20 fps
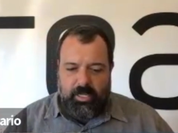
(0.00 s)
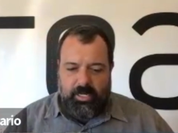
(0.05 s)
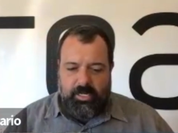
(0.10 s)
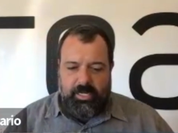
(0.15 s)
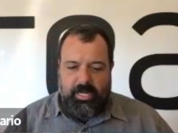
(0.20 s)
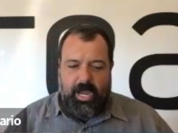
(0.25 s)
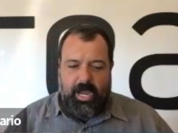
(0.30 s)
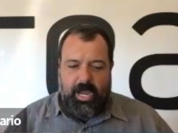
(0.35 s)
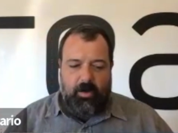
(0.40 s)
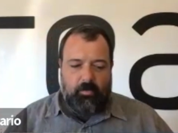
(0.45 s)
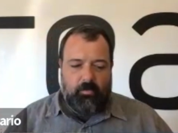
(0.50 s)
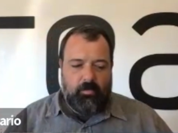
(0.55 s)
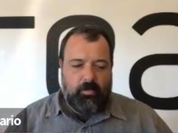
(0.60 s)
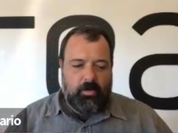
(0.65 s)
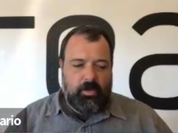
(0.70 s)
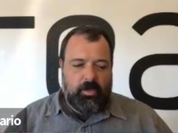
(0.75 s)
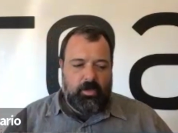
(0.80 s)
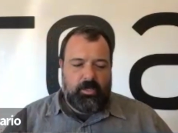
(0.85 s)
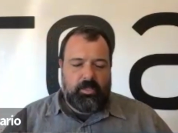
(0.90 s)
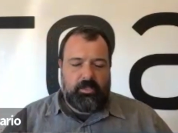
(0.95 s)
Now,
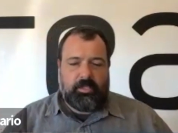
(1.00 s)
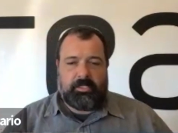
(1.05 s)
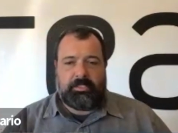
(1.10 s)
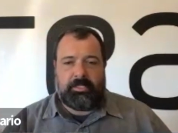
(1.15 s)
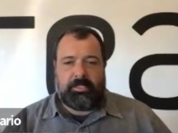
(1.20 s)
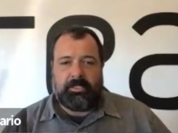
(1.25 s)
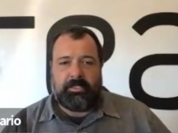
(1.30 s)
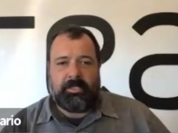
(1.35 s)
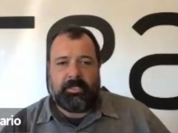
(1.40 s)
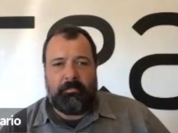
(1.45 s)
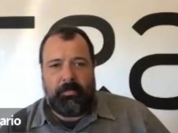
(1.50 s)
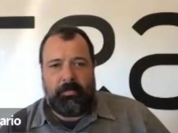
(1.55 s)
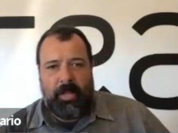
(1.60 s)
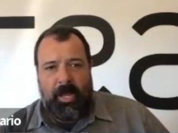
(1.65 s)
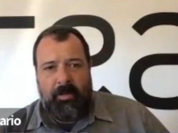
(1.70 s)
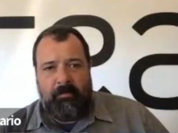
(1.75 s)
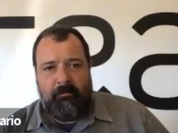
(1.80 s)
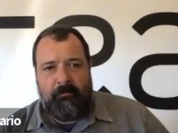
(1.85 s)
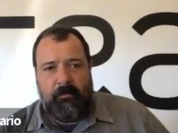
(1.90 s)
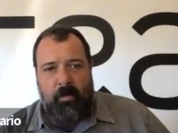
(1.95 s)
this doesn't
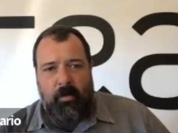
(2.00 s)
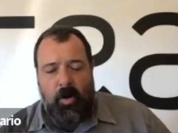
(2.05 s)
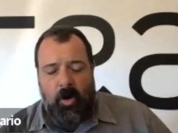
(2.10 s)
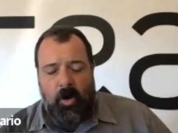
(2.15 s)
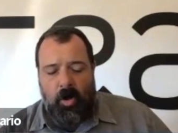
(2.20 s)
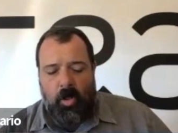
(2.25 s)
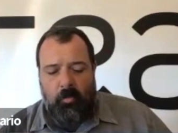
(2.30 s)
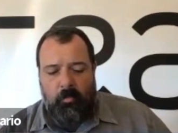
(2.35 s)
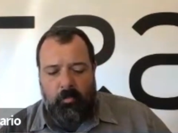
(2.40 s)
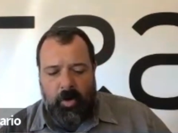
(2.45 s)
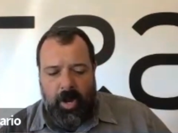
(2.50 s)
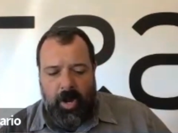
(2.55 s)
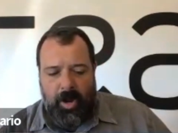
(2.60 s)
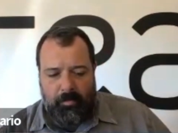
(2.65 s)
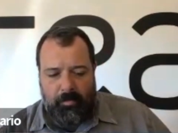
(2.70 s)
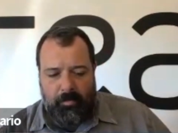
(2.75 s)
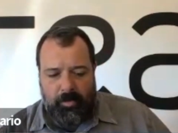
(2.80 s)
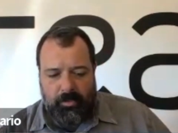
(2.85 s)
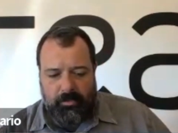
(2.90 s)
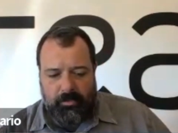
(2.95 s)
apply for all
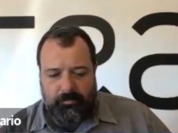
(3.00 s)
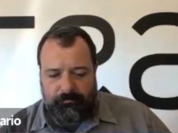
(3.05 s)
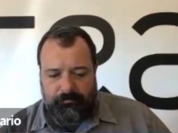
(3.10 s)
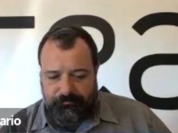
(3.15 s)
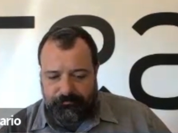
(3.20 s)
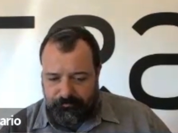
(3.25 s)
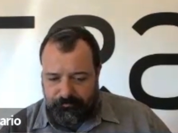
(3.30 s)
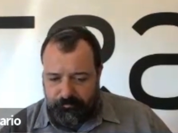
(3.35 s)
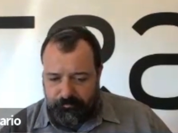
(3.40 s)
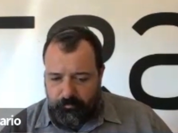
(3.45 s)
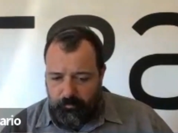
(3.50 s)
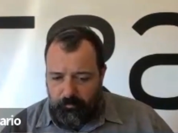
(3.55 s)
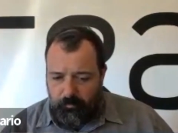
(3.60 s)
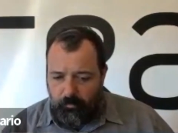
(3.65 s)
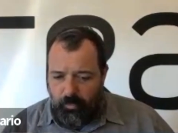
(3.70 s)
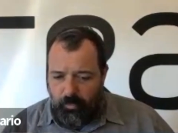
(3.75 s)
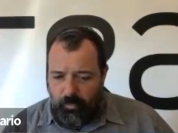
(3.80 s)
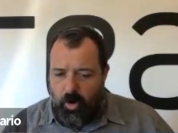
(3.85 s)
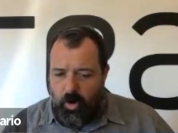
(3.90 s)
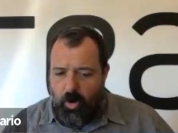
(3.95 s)
properties.
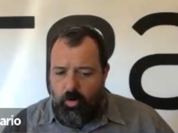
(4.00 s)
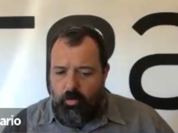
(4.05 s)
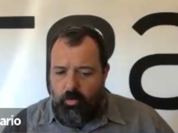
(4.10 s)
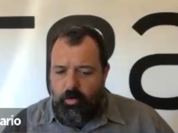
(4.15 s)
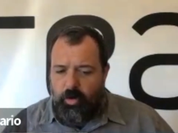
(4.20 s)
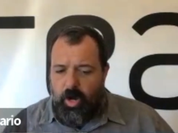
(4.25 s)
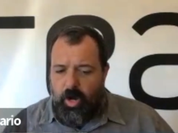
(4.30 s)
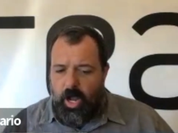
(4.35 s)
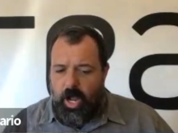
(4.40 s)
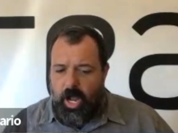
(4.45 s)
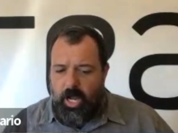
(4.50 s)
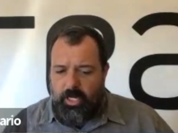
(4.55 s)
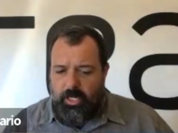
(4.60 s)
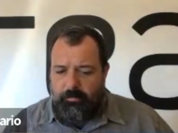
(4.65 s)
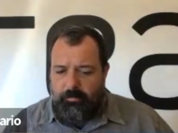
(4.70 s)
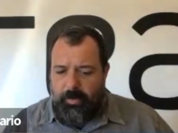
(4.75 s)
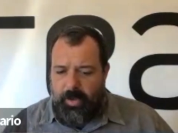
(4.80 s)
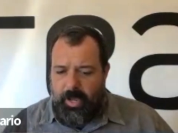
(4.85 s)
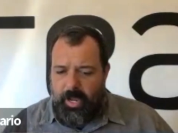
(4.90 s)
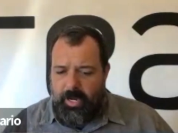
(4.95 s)
Owner
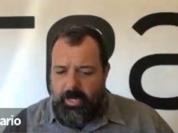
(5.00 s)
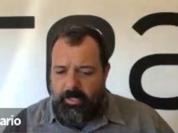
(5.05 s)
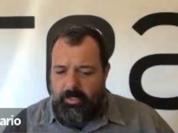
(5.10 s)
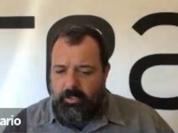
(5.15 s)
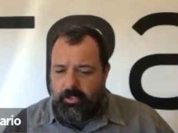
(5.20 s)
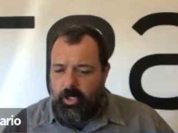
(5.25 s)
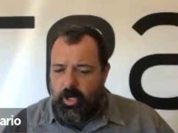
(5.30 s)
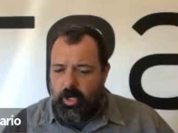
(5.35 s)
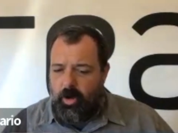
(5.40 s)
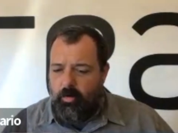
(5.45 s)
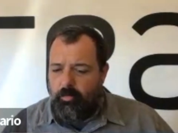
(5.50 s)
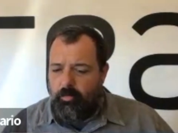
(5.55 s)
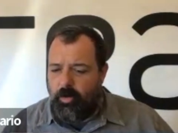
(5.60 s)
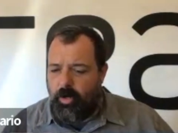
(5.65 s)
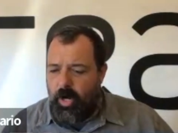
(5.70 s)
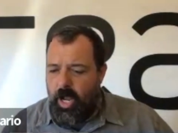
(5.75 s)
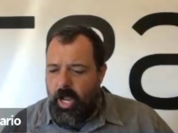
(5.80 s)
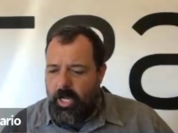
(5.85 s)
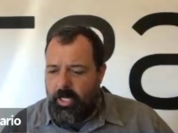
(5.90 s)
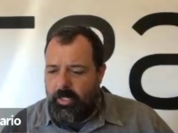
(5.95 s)
occupied to
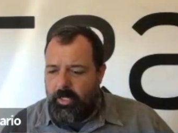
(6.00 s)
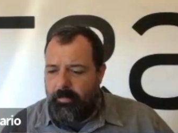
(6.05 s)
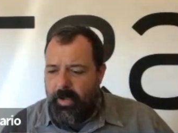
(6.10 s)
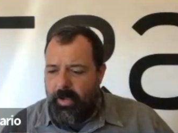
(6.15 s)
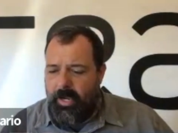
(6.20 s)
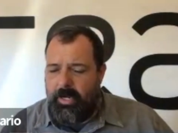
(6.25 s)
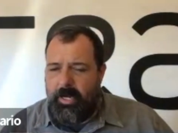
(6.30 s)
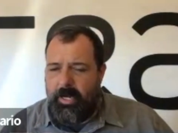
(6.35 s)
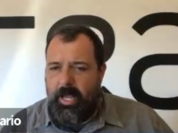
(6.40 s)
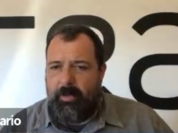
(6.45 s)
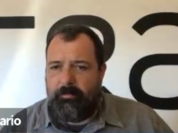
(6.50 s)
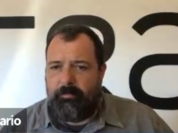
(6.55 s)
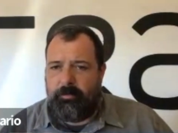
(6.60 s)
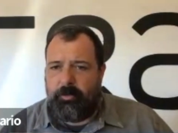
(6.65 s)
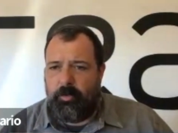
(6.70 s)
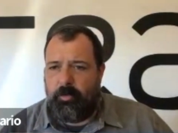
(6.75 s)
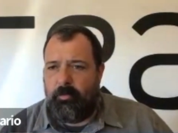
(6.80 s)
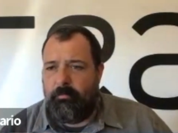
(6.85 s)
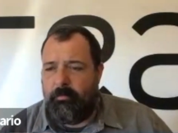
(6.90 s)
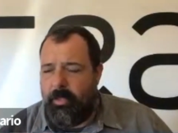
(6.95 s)
owner occupied up
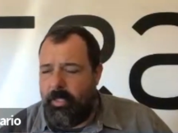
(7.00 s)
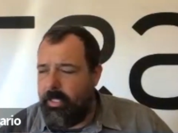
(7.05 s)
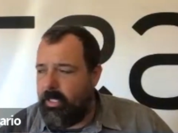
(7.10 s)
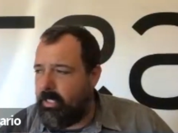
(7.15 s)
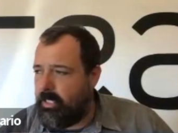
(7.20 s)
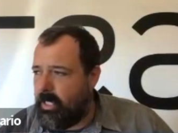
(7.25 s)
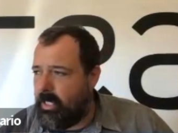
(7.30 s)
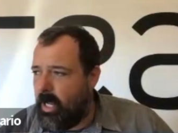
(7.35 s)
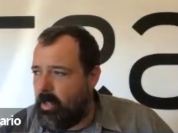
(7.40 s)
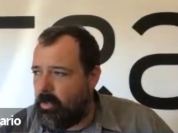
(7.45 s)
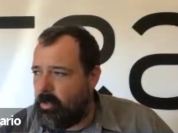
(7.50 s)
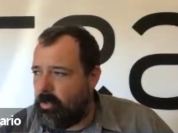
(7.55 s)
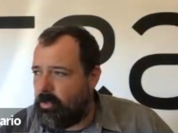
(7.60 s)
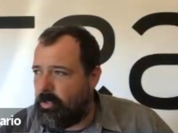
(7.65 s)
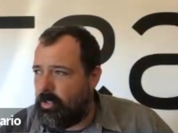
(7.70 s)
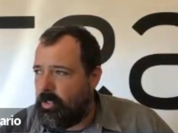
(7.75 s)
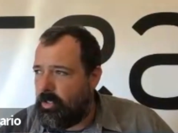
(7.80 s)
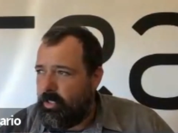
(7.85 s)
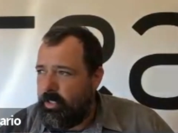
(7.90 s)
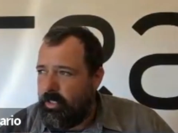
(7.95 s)
to a million
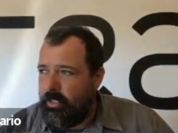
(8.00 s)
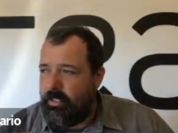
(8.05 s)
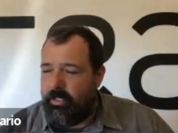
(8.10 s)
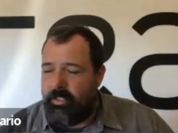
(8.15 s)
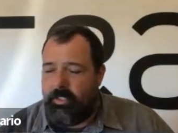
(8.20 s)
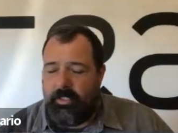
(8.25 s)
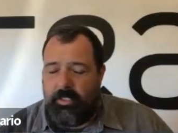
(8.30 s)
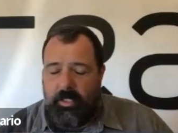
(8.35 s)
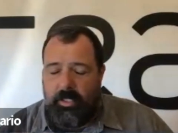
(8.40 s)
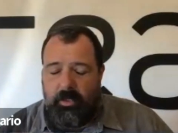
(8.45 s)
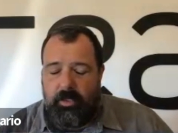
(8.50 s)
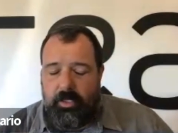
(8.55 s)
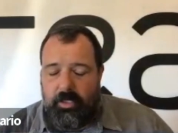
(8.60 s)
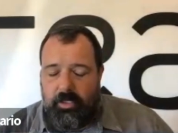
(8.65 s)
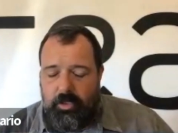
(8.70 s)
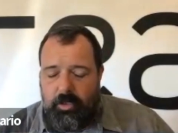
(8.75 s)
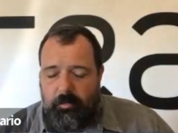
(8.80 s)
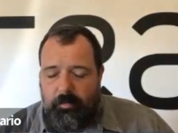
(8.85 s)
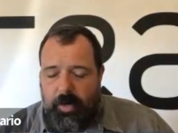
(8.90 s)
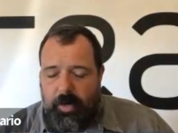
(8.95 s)
dollars still can
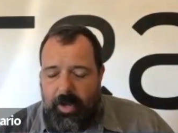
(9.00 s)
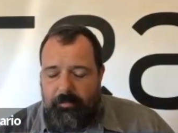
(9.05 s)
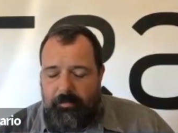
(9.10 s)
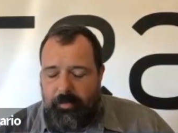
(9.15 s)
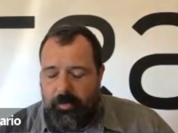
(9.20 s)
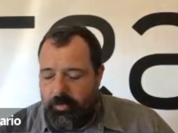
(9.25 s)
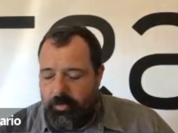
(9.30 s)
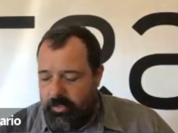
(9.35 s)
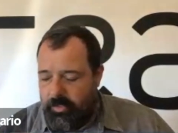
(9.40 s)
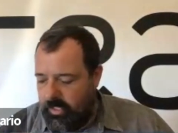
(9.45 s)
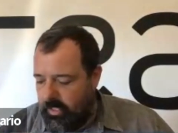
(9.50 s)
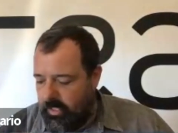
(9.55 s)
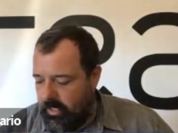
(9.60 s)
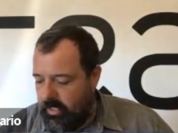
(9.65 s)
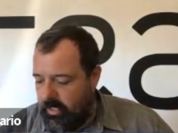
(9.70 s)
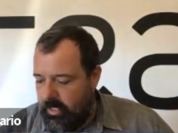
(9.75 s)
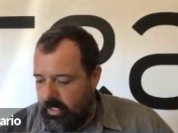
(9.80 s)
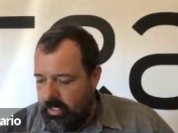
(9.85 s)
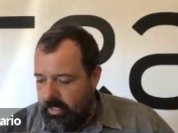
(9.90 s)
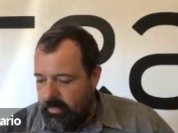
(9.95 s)
do Prop
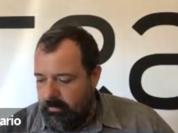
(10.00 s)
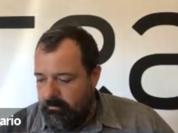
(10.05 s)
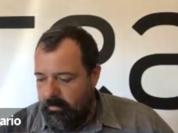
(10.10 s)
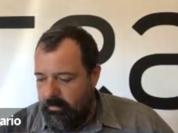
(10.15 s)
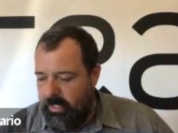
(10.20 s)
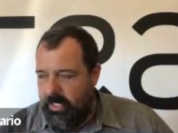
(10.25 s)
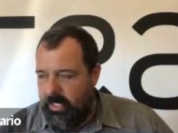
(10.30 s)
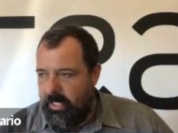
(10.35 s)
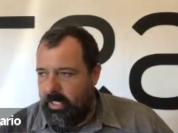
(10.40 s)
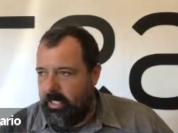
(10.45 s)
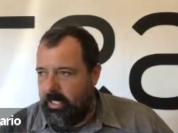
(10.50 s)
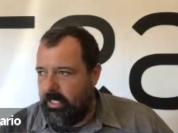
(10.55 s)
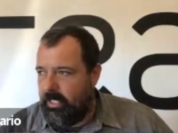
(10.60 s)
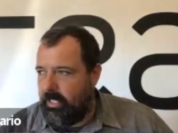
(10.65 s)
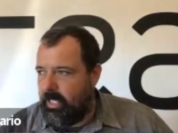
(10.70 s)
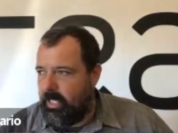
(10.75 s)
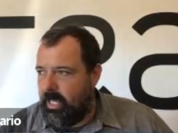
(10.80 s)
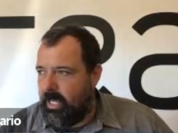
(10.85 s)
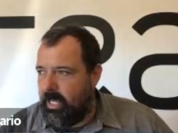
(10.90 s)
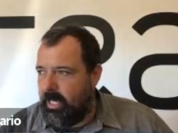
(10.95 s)
13, meaning
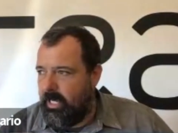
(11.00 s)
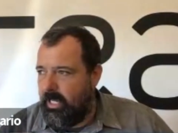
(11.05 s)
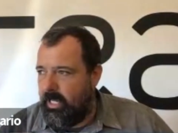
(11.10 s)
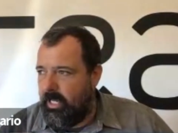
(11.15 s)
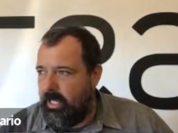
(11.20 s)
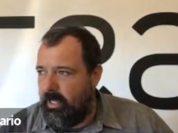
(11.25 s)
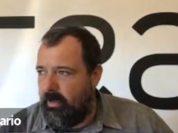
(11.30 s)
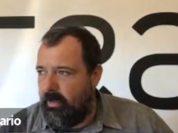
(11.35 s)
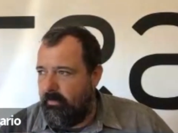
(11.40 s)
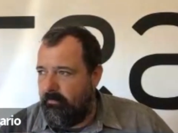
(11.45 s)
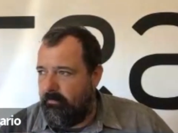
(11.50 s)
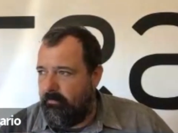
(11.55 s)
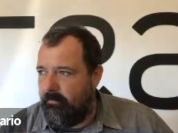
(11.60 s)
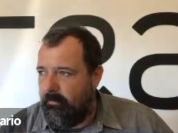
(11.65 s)
that if